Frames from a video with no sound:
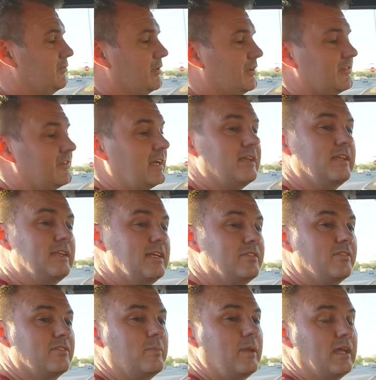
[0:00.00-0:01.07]
we're excited to get
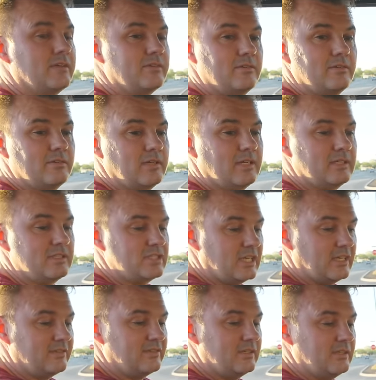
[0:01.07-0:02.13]
this back to uh,
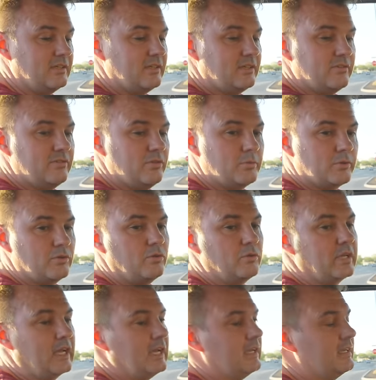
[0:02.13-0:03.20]
Jesse, super cool
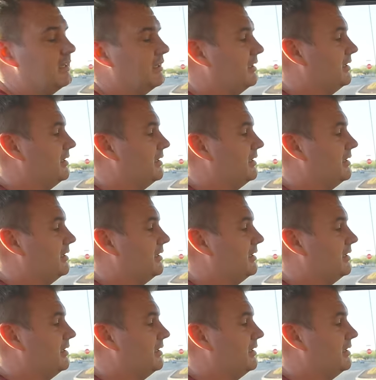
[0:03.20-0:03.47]
guy.